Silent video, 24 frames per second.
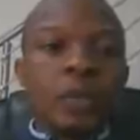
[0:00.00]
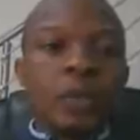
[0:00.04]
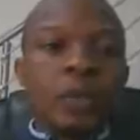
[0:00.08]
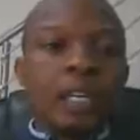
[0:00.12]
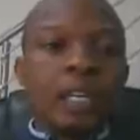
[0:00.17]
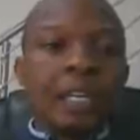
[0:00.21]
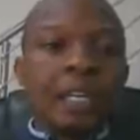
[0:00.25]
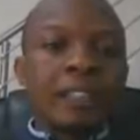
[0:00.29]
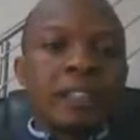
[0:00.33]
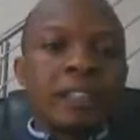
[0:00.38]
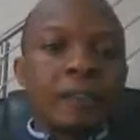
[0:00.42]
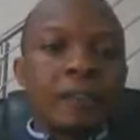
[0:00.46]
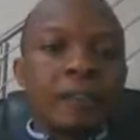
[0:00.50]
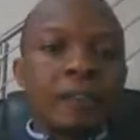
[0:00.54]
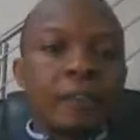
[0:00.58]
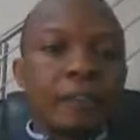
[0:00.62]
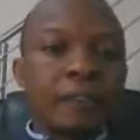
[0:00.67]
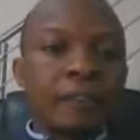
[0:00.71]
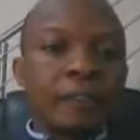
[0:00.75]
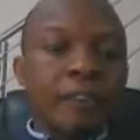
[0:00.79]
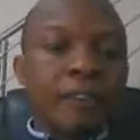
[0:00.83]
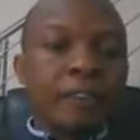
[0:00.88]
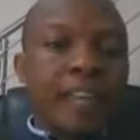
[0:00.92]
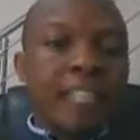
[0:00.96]
know that
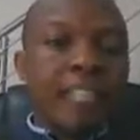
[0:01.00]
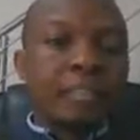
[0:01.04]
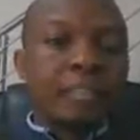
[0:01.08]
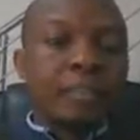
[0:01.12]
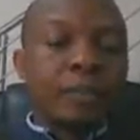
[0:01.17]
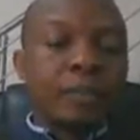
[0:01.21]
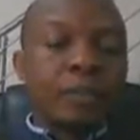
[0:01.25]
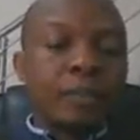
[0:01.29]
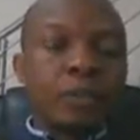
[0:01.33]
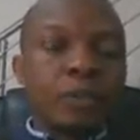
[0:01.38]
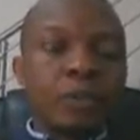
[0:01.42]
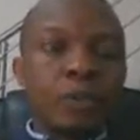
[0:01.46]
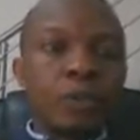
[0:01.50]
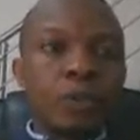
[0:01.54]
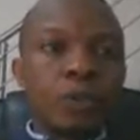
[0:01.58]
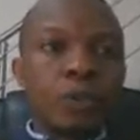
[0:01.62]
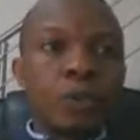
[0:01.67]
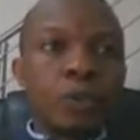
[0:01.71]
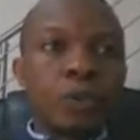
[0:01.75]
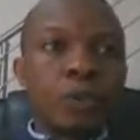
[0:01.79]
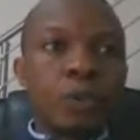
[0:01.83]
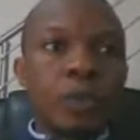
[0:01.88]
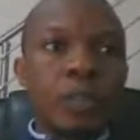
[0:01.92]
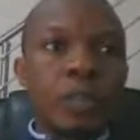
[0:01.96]
for Facebook
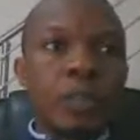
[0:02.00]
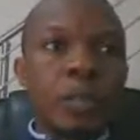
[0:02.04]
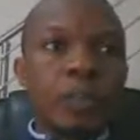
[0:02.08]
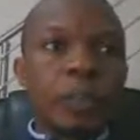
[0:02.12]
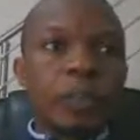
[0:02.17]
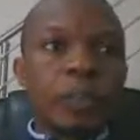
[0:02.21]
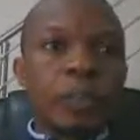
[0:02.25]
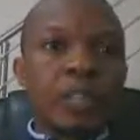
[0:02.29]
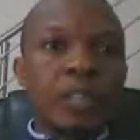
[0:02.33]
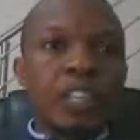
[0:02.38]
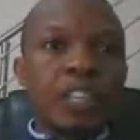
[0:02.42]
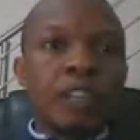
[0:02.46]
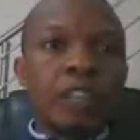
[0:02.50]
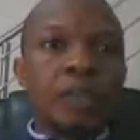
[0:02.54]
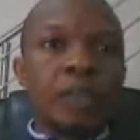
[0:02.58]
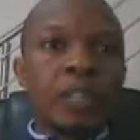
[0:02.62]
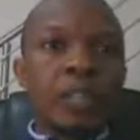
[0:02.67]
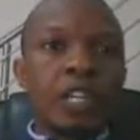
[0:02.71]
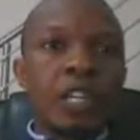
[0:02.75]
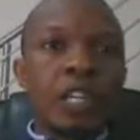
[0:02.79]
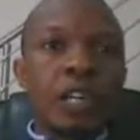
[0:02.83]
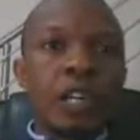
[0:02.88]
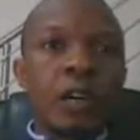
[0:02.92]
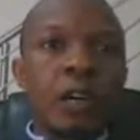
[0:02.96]
to um, give you
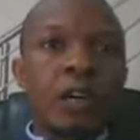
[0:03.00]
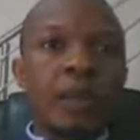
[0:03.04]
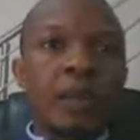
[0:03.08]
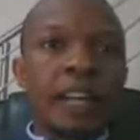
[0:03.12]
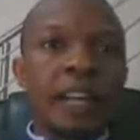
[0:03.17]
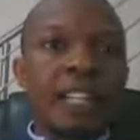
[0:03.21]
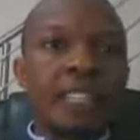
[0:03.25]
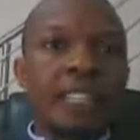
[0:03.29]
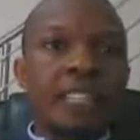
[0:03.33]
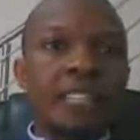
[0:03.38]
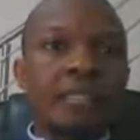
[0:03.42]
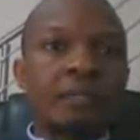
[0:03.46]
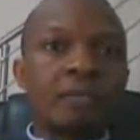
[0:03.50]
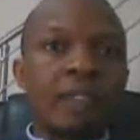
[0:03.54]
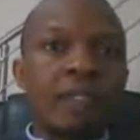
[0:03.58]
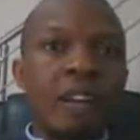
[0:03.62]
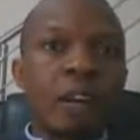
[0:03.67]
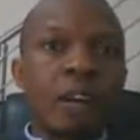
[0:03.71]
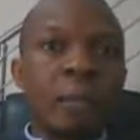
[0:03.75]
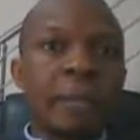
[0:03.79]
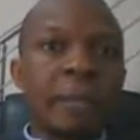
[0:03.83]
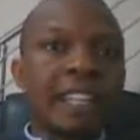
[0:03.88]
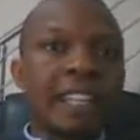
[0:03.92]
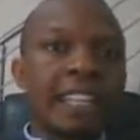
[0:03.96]
the correct
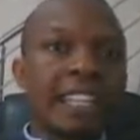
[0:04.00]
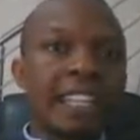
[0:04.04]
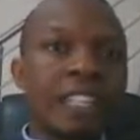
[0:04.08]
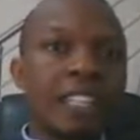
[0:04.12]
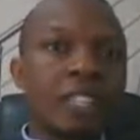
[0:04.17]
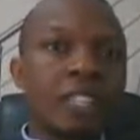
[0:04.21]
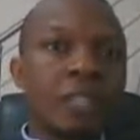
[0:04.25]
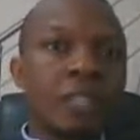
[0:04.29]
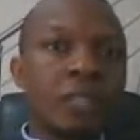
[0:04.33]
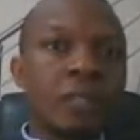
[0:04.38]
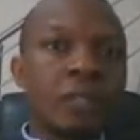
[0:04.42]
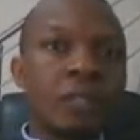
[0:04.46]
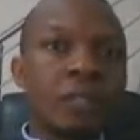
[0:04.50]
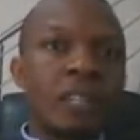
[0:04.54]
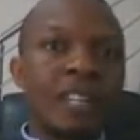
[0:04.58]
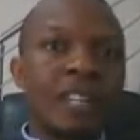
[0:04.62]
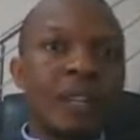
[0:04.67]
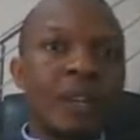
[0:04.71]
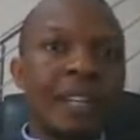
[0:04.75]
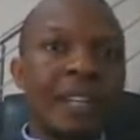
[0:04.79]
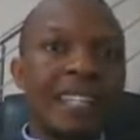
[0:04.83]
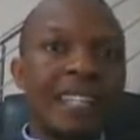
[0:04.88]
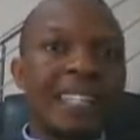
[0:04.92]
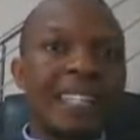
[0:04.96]
recommendation or the
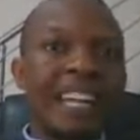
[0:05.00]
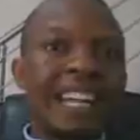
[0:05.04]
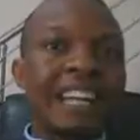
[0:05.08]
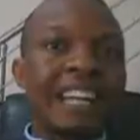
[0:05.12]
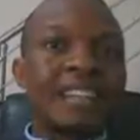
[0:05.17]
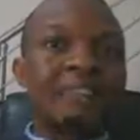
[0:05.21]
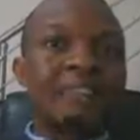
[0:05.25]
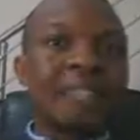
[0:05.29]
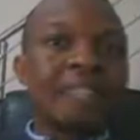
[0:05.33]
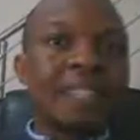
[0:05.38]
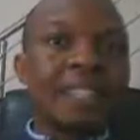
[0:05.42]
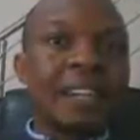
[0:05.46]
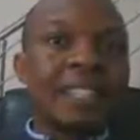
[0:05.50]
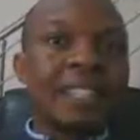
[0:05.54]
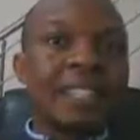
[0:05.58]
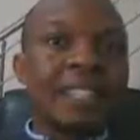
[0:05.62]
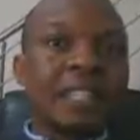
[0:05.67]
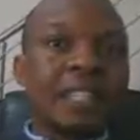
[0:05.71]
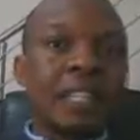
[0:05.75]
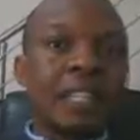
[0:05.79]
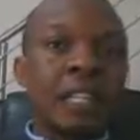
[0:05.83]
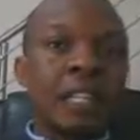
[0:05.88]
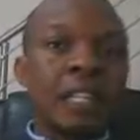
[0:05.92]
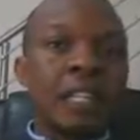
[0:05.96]
correct
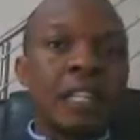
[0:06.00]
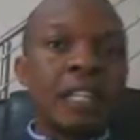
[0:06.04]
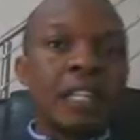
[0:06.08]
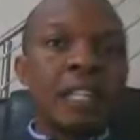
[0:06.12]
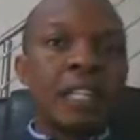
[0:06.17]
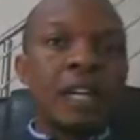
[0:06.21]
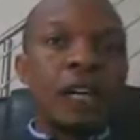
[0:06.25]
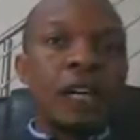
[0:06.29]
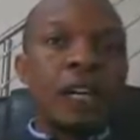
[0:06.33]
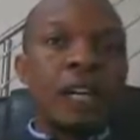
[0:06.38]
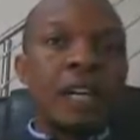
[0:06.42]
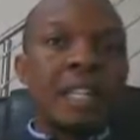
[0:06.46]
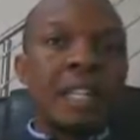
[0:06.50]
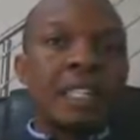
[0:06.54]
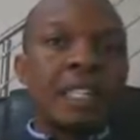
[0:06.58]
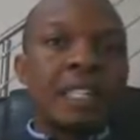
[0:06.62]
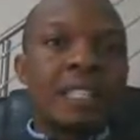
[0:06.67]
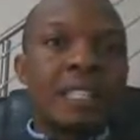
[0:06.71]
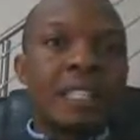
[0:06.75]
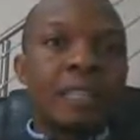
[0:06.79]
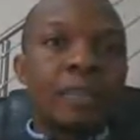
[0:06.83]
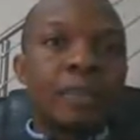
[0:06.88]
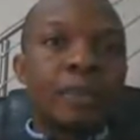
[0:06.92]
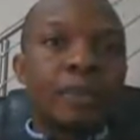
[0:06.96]
adverts the correct
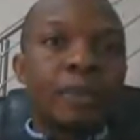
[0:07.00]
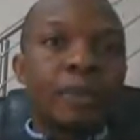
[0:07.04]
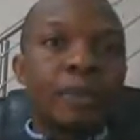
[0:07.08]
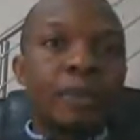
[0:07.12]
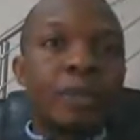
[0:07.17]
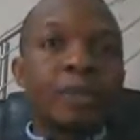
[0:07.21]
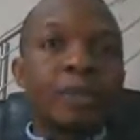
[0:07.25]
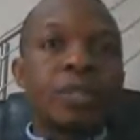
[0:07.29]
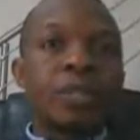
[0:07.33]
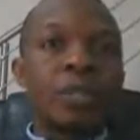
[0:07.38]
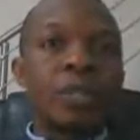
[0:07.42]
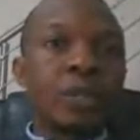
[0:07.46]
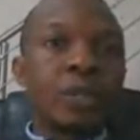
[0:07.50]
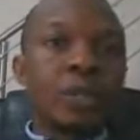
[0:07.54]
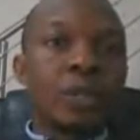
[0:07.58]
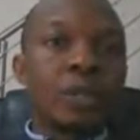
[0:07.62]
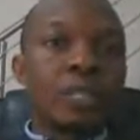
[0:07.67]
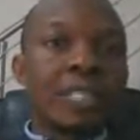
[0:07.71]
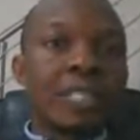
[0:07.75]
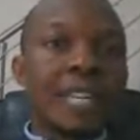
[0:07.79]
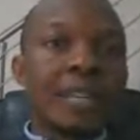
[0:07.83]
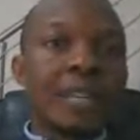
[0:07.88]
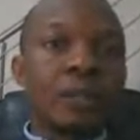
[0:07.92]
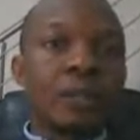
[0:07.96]
um, post on your,
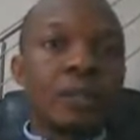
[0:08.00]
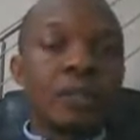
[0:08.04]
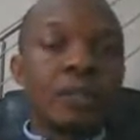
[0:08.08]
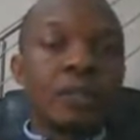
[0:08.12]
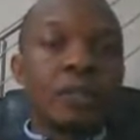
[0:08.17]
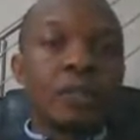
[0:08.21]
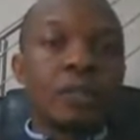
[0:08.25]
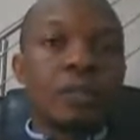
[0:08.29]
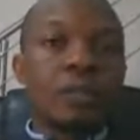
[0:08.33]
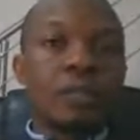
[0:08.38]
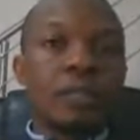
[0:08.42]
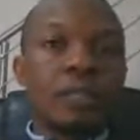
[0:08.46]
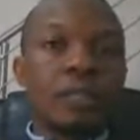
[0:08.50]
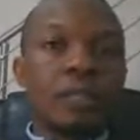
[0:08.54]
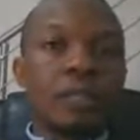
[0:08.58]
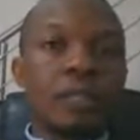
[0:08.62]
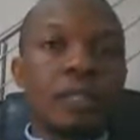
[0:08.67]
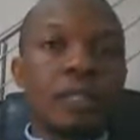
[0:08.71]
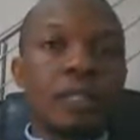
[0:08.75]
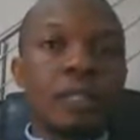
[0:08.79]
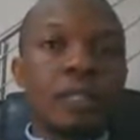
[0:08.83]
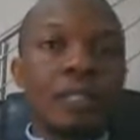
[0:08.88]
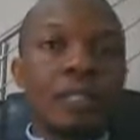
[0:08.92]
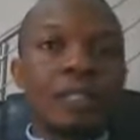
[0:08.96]
ta-
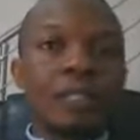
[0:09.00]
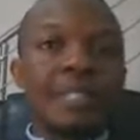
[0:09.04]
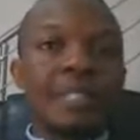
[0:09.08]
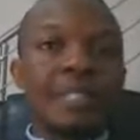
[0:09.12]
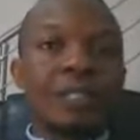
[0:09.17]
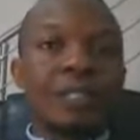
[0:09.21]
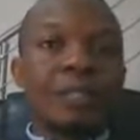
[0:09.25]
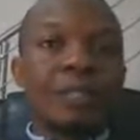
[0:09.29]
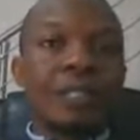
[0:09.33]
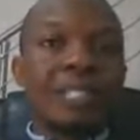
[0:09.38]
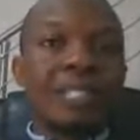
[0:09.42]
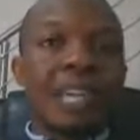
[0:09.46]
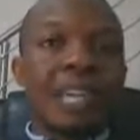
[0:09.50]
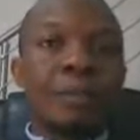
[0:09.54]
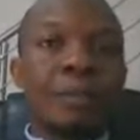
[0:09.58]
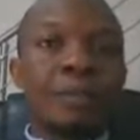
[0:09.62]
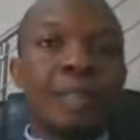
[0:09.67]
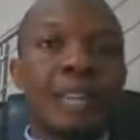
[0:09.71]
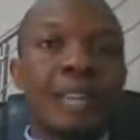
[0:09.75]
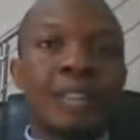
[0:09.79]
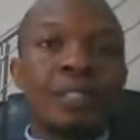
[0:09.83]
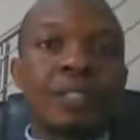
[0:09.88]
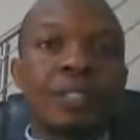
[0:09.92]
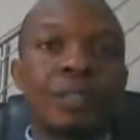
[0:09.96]
your
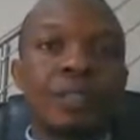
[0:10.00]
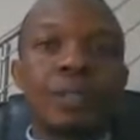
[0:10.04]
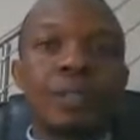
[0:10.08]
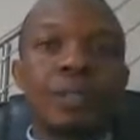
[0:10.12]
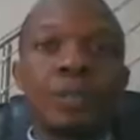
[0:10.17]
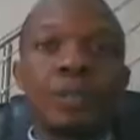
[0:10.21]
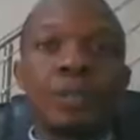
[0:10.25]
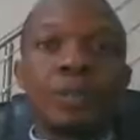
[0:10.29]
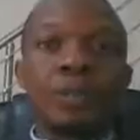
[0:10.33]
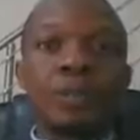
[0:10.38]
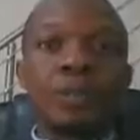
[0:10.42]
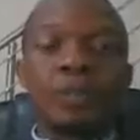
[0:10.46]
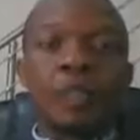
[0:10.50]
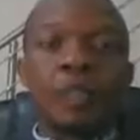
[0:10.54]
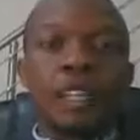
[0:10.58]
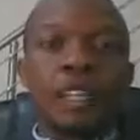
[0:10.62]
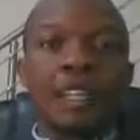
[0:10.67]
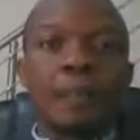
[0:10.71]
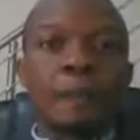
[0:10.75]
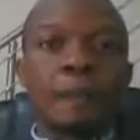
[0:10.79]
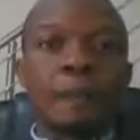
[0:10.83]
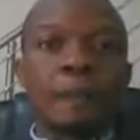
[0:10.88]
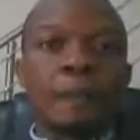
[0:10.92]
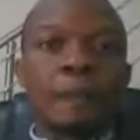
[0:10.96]
timeline, your newsfeed.
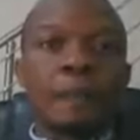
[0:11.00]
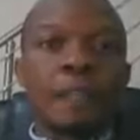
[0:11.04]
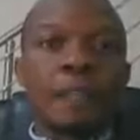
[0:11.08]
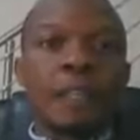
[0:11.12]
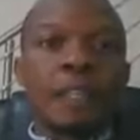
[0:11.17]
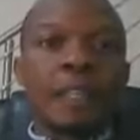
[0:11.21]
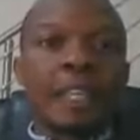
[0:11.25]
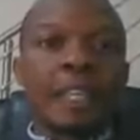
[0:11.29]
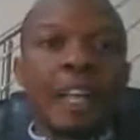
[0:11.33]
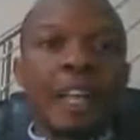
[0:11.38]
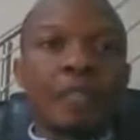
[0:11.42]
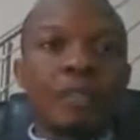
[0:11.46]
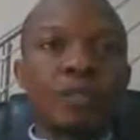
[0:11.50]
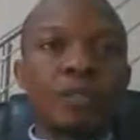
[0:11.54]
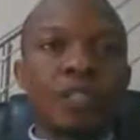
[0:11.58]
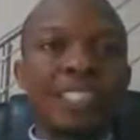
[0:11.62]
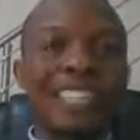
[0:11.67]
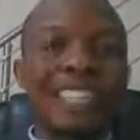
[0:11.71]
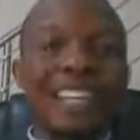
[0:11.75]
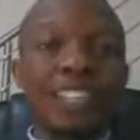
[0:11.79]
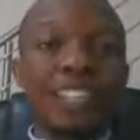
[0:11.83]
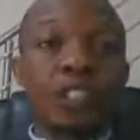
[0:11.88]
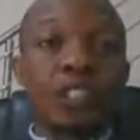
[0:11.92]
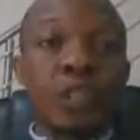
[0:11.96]
They have to
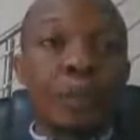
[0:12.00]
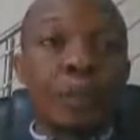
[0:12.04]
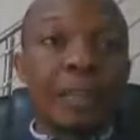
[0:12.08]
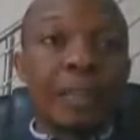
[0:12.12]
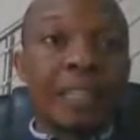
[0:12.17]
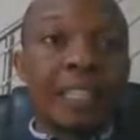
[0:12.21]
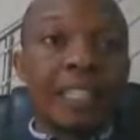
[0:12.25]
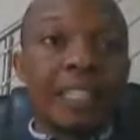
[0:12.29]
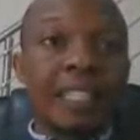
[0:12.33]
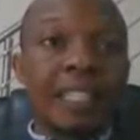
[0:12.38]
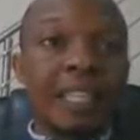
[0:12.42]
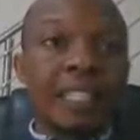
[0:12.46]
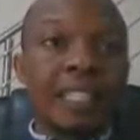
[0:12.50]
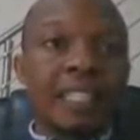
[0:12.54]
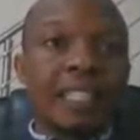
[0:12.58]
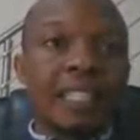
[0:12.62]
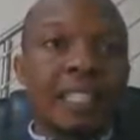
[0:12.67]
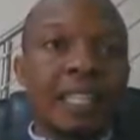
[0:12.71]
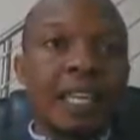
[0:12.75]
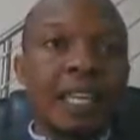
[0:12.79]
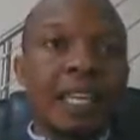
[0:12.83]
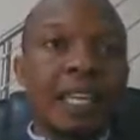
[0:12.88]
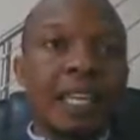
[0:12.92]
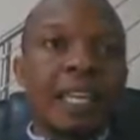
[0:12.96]
check so many things.
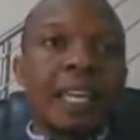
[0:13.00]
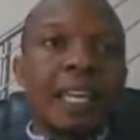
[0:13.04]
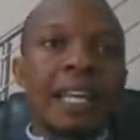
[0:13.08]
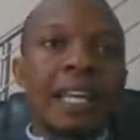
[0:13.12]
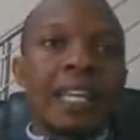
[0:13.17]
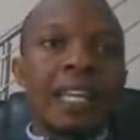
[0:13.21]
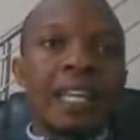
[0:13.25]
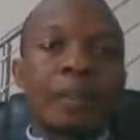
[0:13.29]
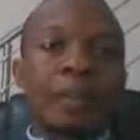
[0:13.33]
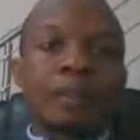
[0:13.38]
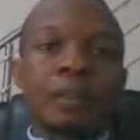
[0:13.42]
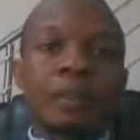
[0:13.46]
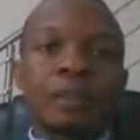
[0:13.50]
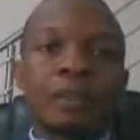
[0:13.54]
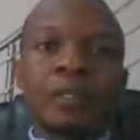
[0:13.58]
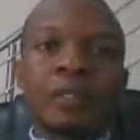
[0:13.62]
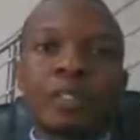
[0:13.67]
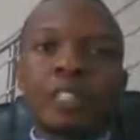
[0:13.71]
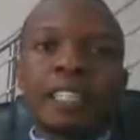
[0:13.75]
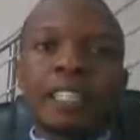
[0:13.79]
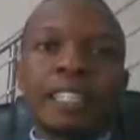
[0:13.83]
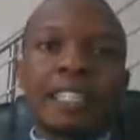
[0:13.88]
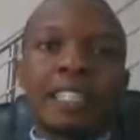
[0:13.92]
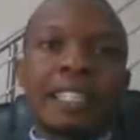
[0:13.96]
And um,
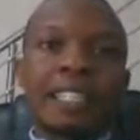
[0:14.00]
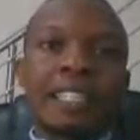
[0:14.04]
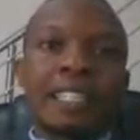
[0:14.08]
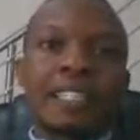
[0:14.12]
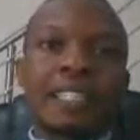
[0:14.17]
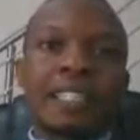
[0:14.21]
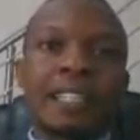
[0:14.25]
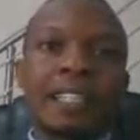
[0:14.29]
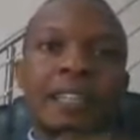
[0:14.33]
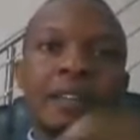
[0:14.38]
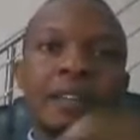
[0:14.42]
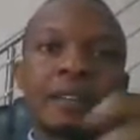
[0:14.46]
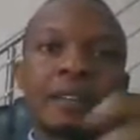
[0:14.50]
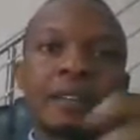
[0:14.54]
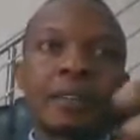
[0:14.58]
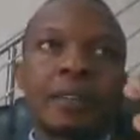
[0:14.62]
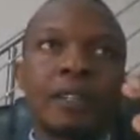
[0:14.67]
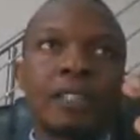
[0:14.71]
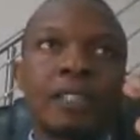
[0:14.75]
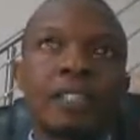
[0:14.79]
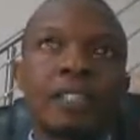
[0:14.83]
th- these things are, for